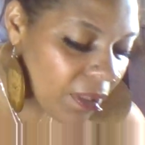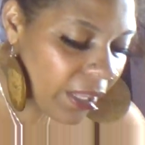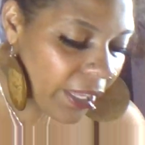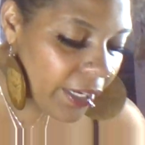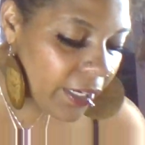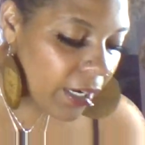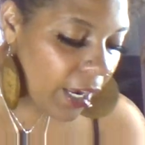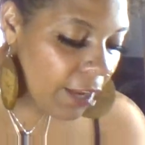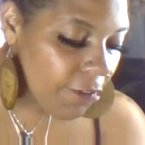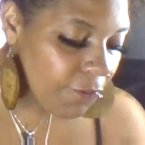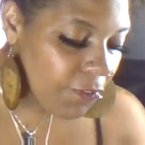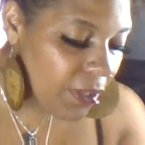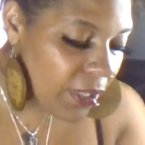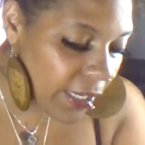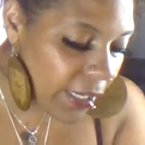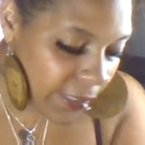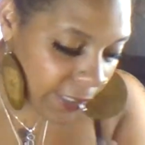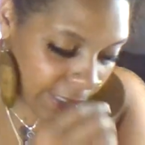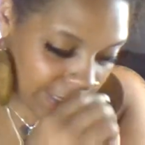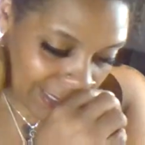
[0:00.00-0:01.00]
like I feel
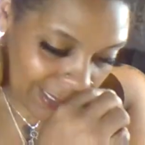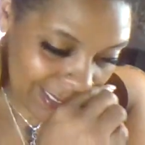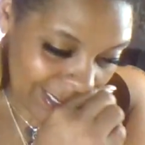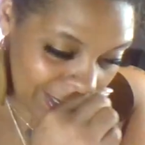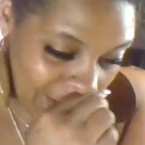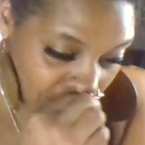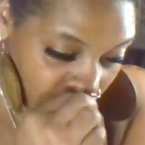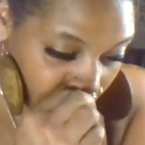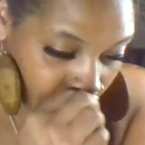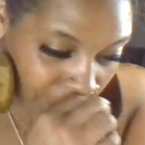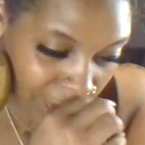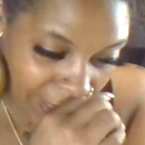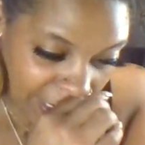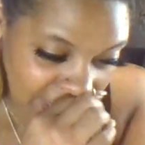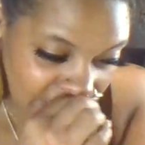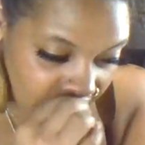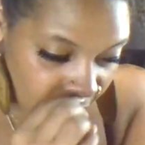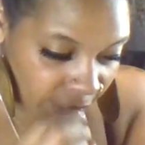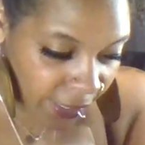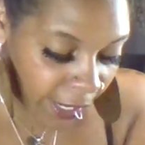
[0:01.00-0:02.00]
like there's a Scorpio
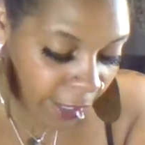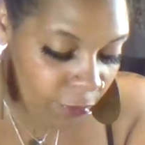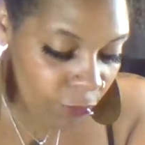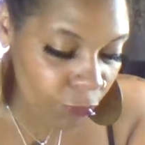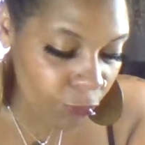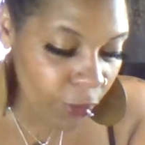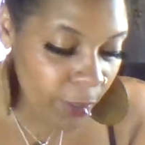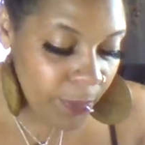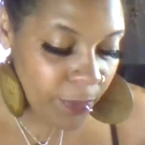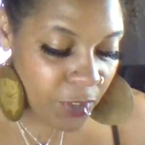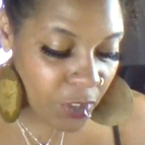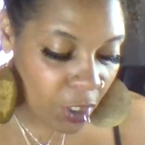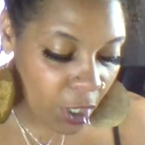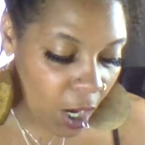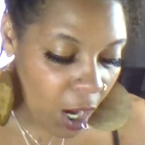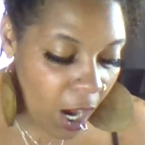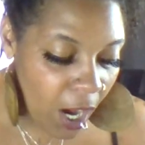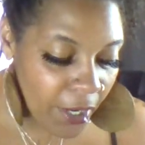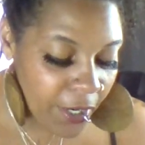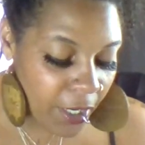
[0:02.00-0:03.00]
that's that ripped your
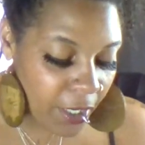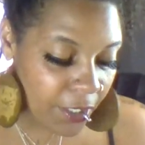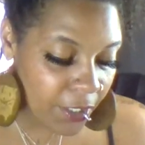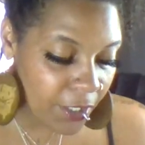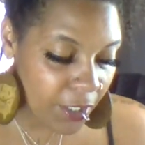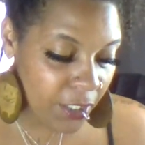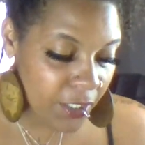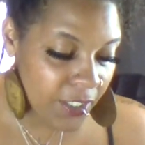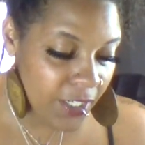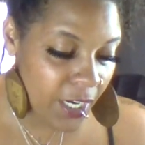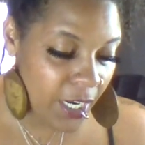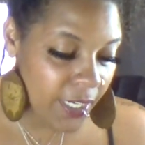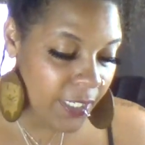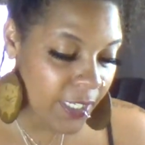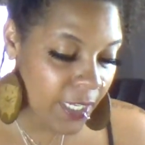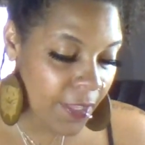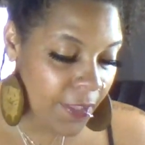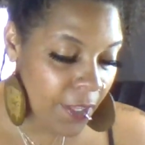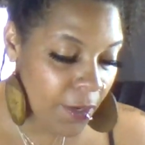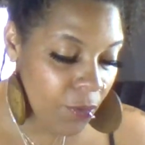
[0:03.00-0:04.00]
heart out of your chest
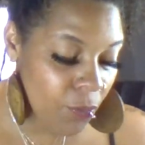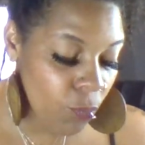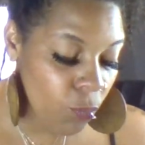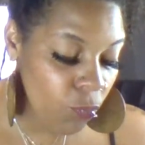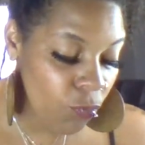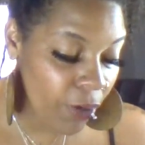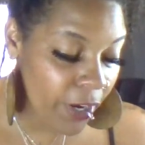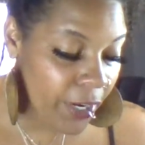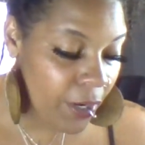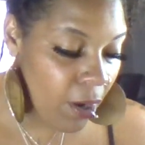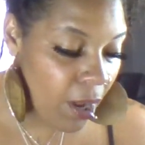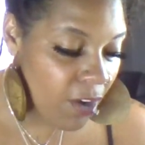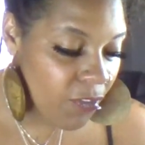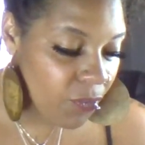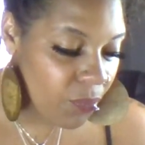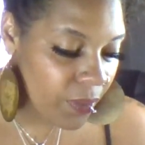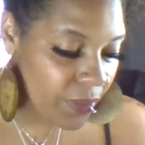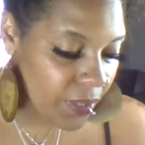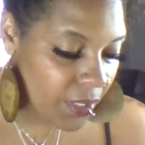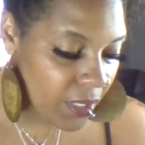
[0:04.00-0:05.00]
and then ran
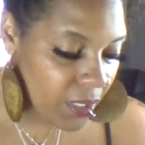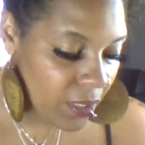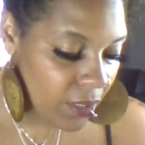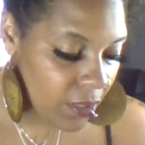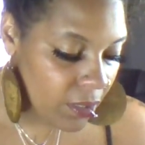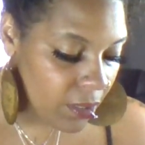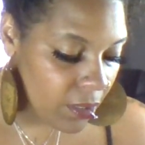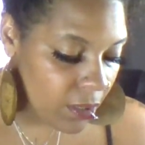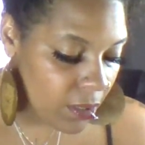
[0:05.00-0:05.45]
off with it.